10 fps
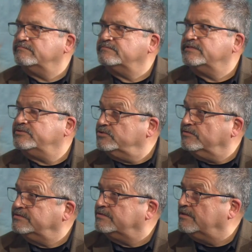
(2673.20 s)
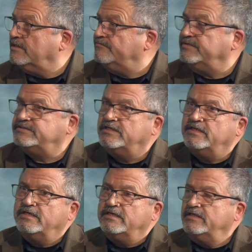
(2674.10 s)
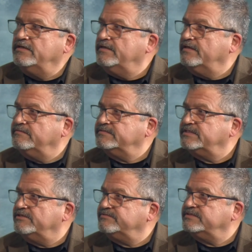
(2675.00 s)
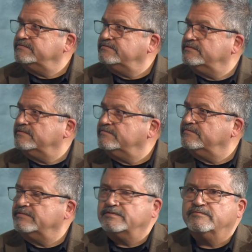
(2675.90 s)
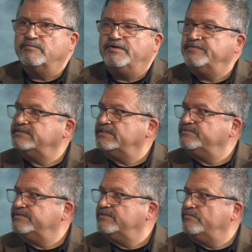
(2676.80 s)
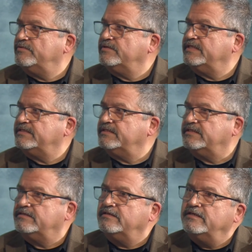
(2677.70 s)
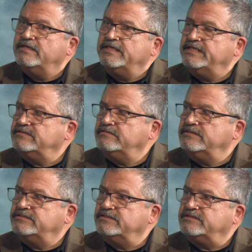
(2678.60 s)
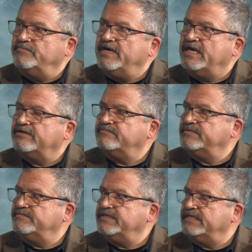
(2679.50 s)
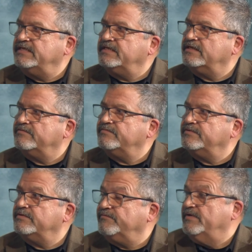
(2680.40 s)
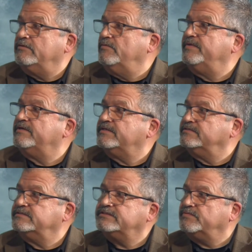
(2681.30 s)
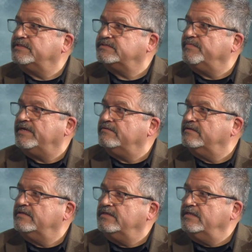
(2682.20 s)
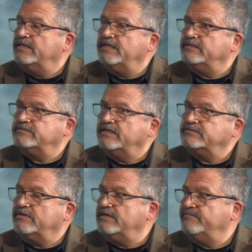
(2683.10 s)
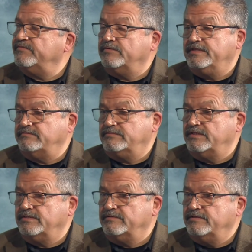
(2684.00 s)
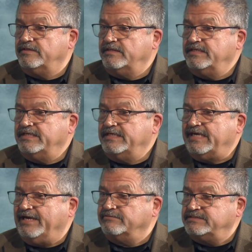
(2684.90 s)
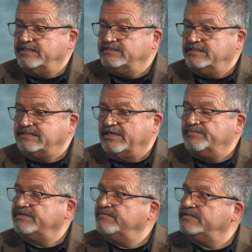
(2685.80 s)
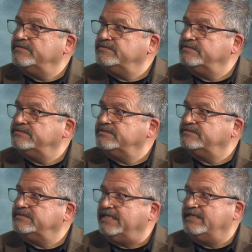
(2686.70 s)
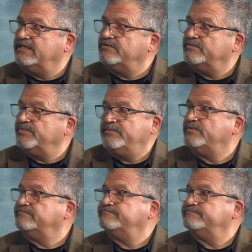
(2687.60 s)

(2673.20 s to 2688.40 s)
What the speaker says: insurance or coverage. This country's, the wealthiest country in the world. I think that it's a matter of taking care of your fellow Americans. That's what it's about. And so I strongly feel that I don't see it as an entitlement. I feel it's just taking care of your people.